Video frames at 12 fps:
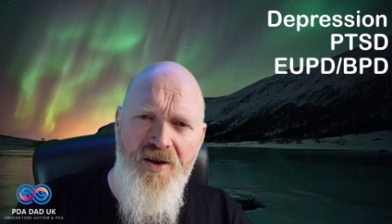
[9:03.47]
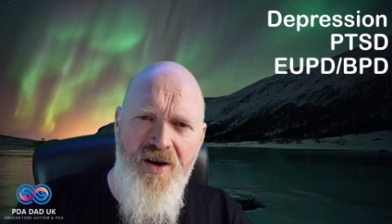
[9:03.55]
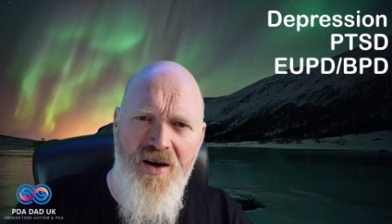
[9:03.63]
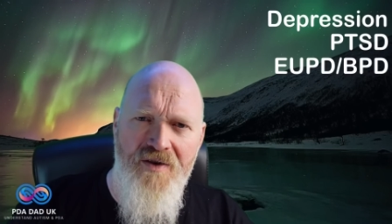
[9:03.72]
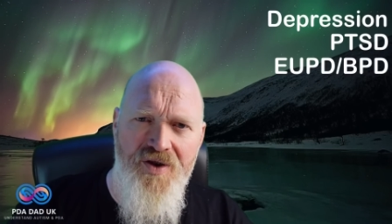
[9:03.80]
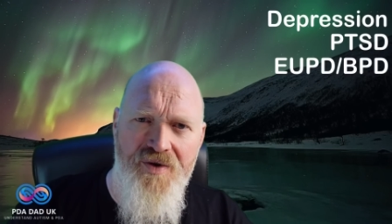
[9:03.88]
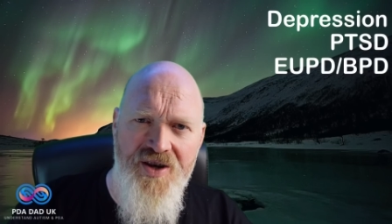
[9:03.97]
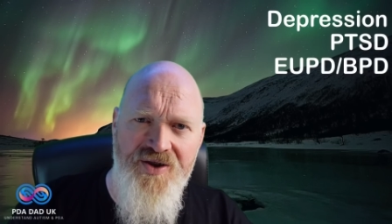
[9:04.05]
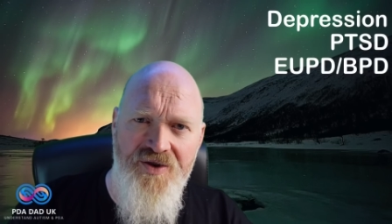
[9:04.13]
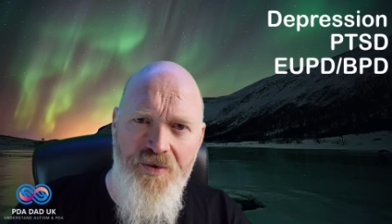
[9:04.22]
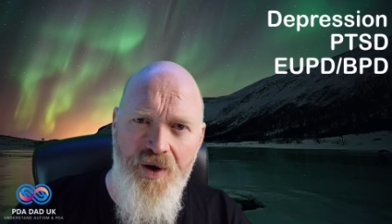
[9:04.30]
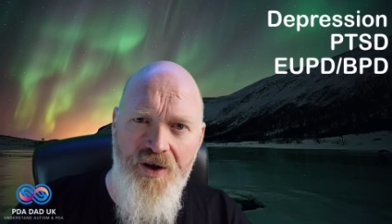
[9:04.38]
over the rest
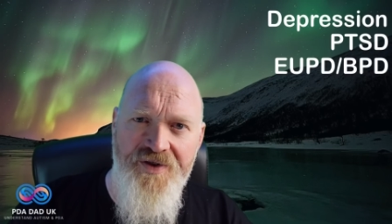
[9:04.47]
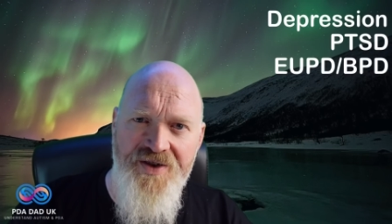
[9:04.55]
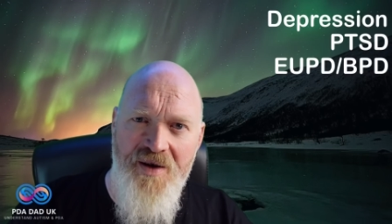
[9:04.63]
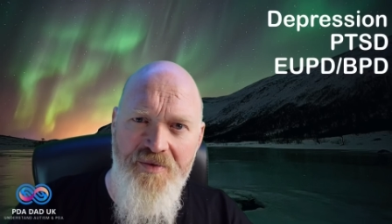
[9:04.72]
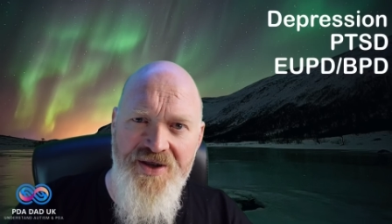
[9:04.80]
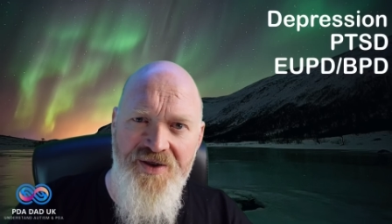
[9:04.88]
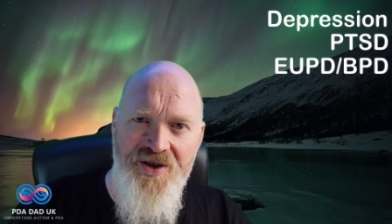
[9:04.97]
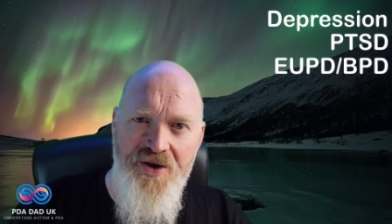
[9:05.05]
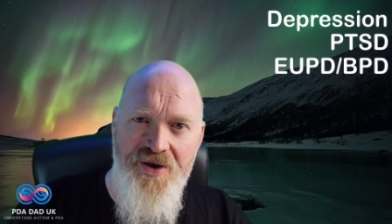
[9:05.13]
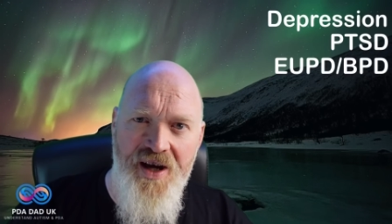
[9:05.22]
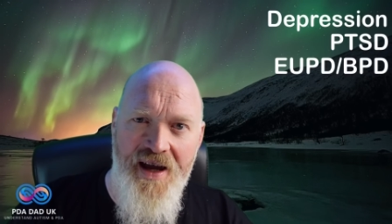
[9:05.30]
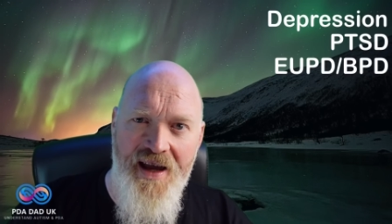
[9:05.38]
of the world. For some reason, the
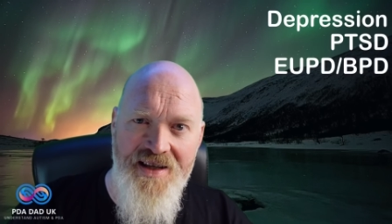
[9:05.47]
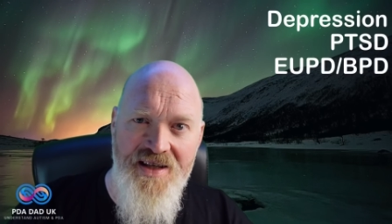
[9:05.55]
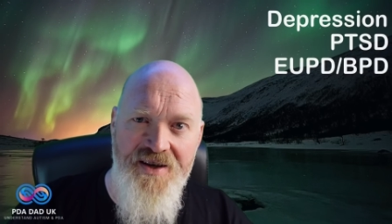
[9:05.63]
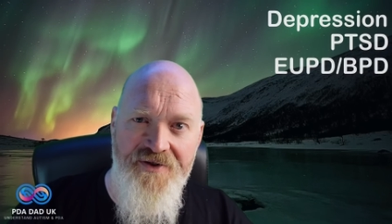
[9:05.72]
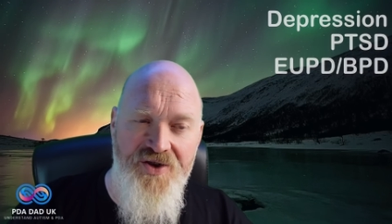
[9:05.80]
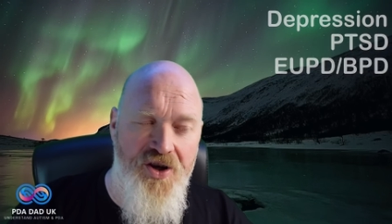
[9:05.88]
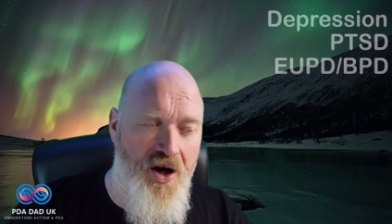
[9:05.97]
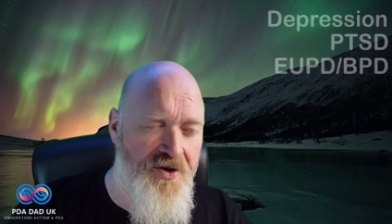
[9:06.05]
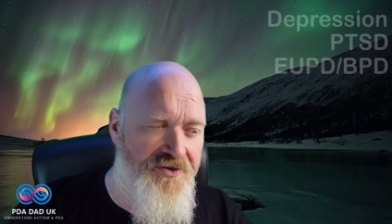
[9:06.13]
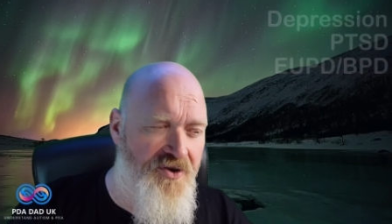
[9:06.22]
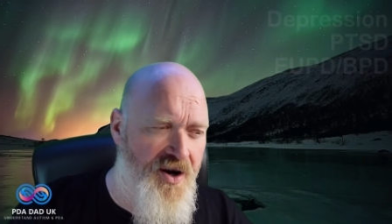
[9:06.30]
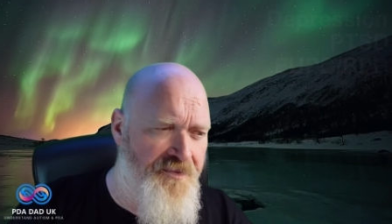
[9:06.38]
UK has a different
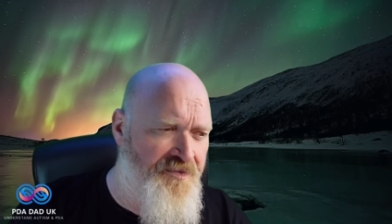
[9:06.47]
title for it.